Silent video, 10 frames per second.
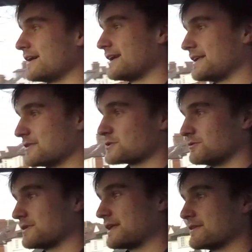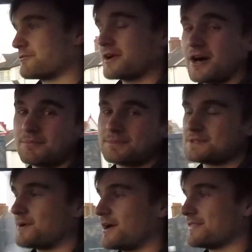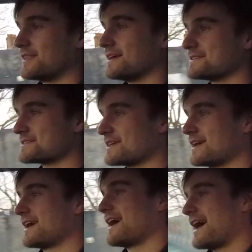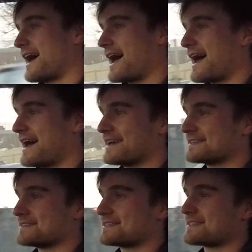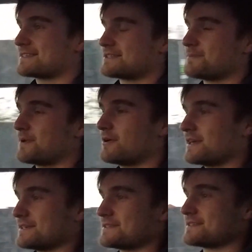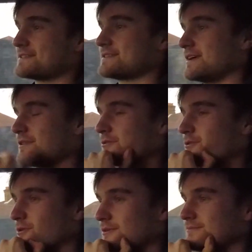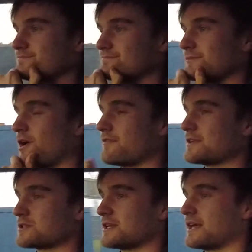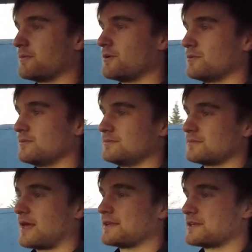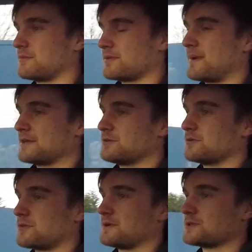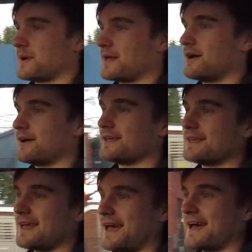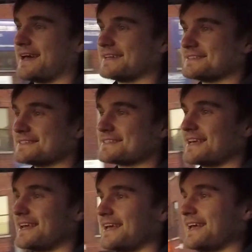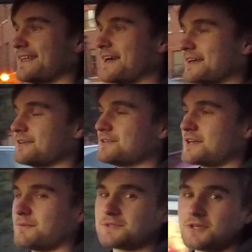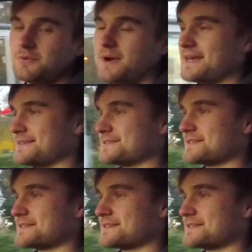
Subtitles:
in the run up to buying this, and to be honest, I thought, you know, eventually I will end up with a manual 328i, and that could come with two ways.